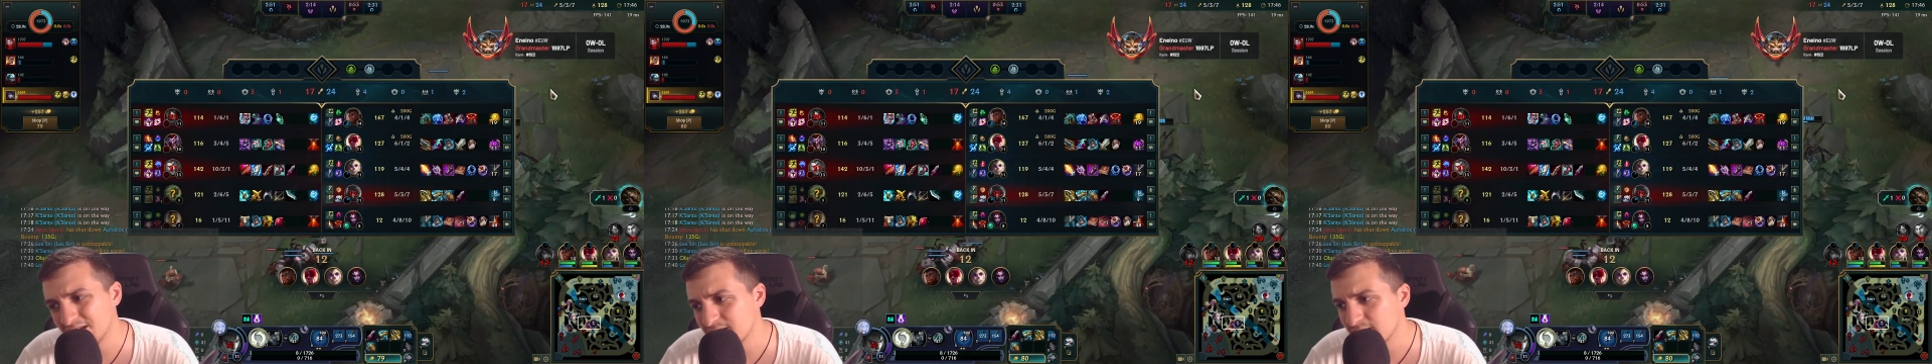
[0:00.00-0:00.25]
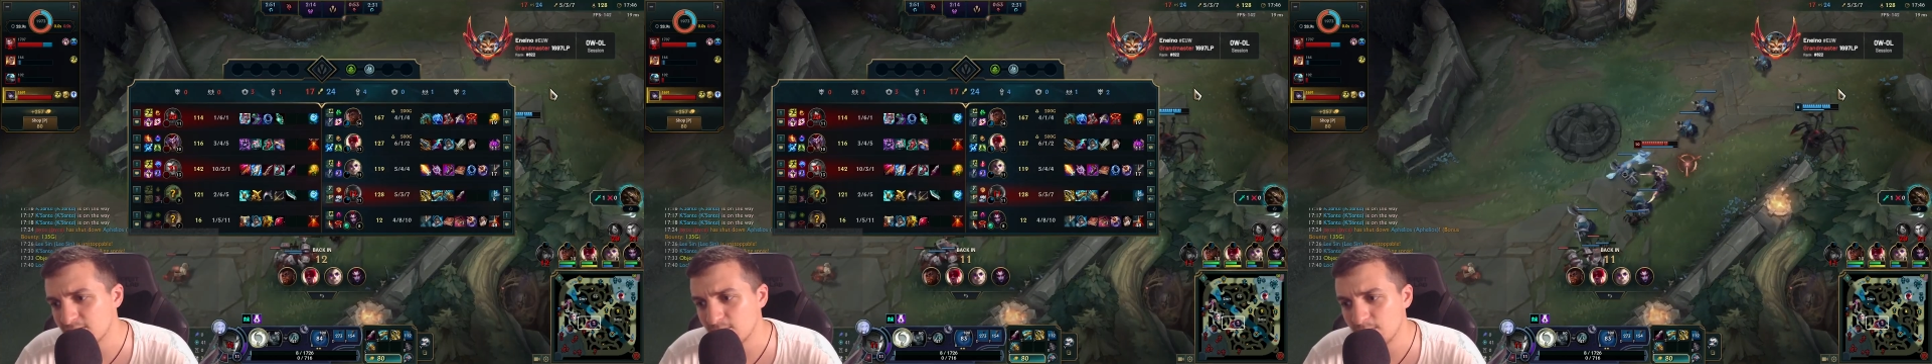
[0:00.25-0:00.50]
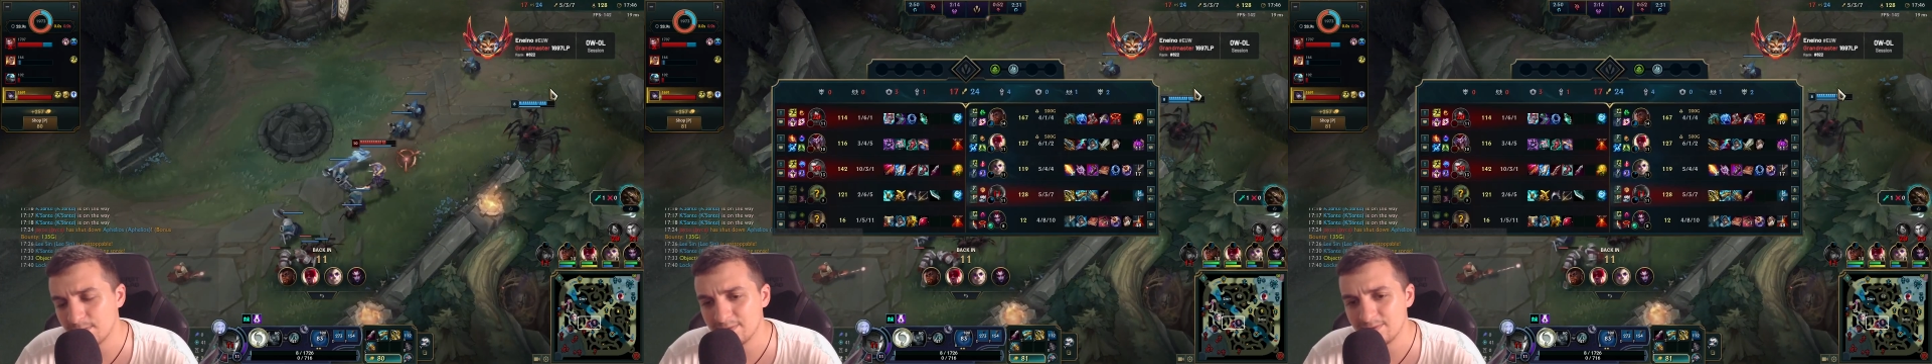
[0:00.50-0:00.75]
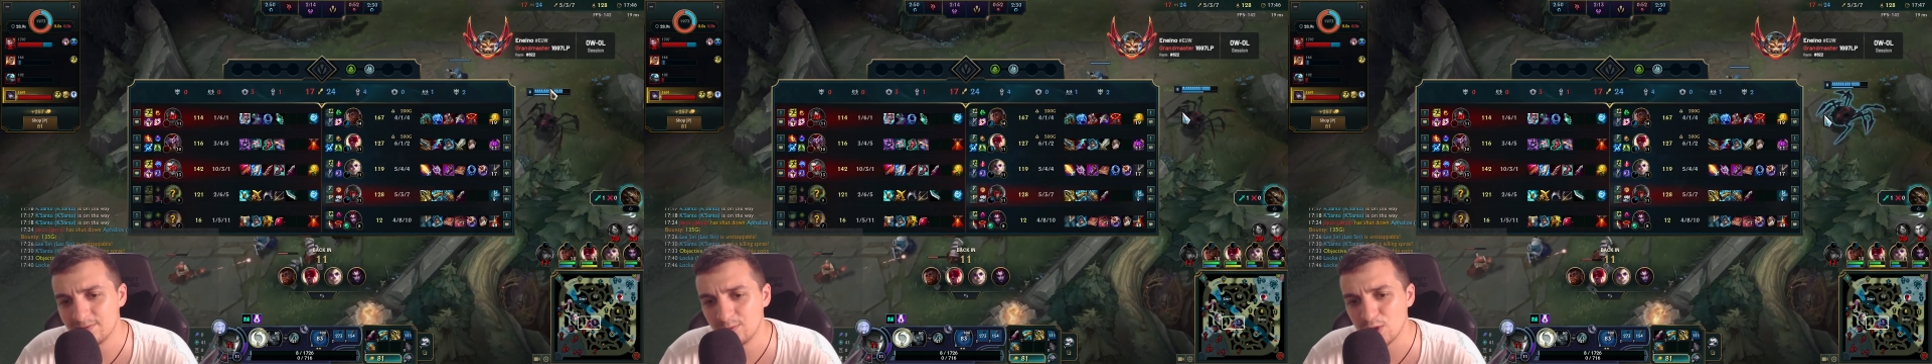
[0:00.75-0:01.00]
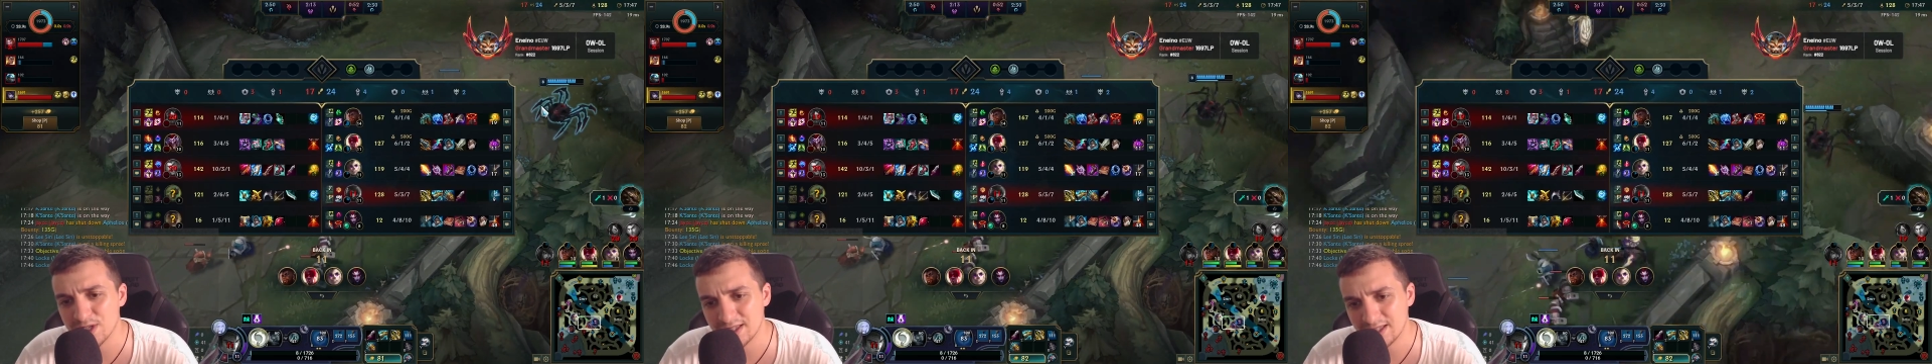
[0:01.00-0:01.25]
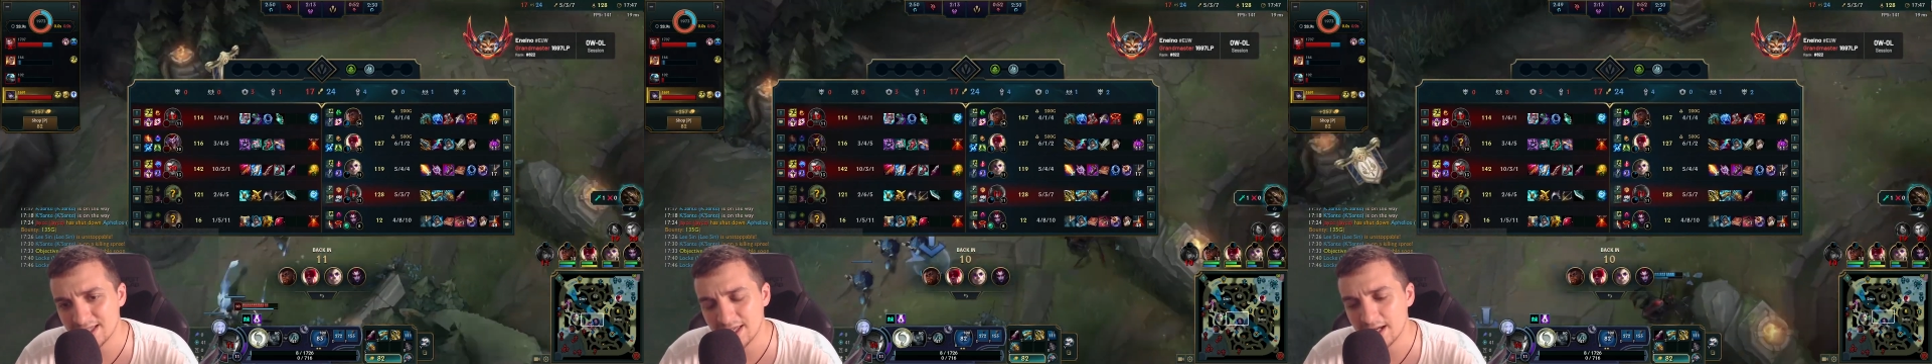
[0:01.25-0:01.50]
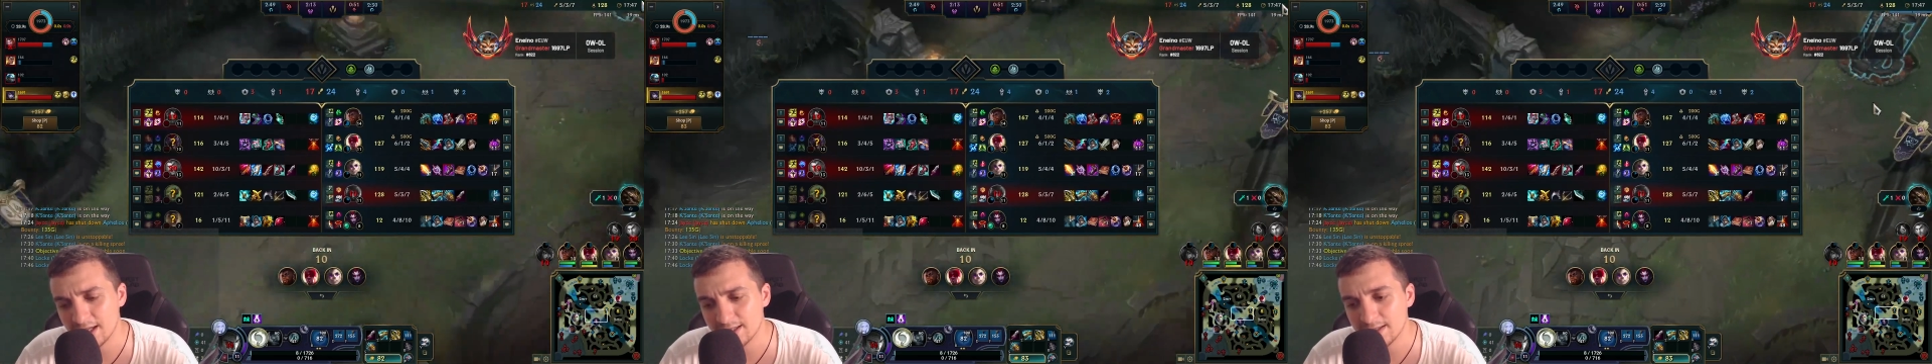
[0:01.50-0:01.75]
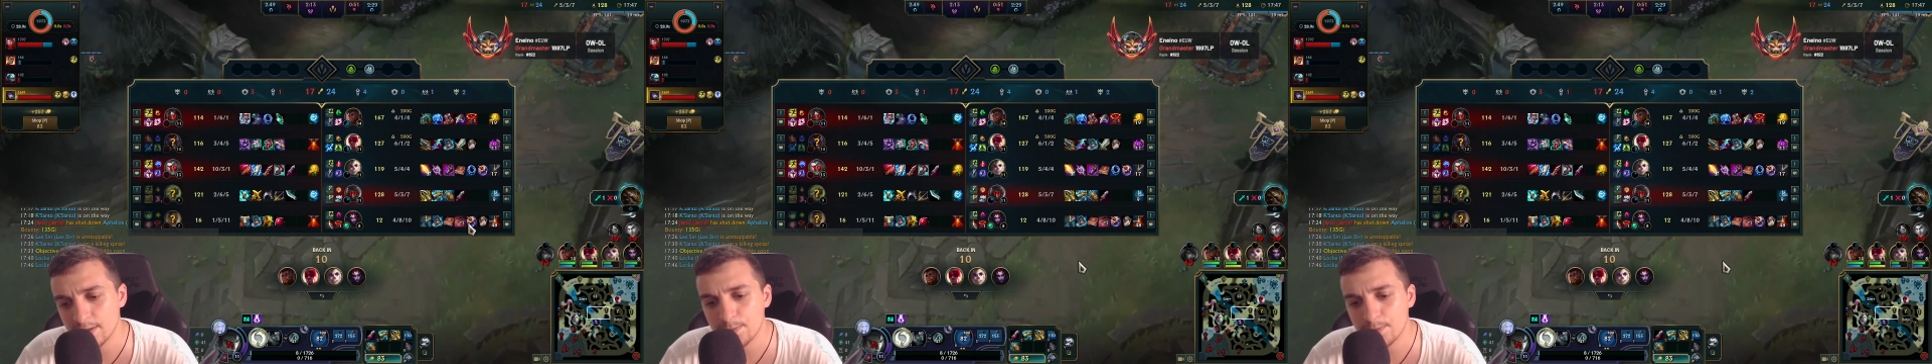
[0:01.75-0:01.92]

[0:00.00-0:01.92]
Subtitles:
so it wasn't that great.